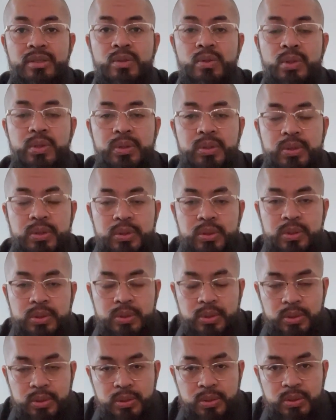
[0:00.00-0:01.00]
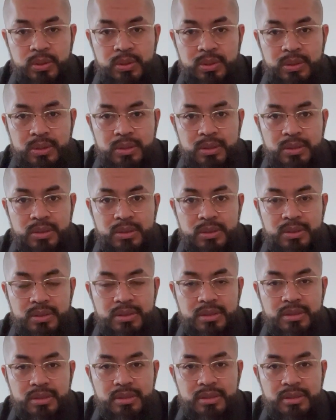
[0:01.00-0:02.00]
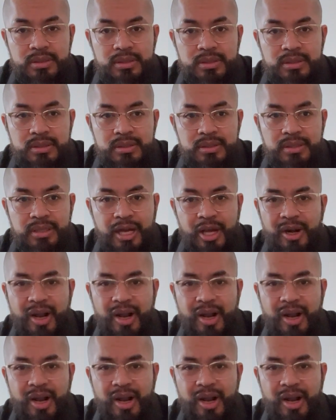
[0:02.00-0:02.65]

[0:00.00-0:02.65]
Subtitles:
I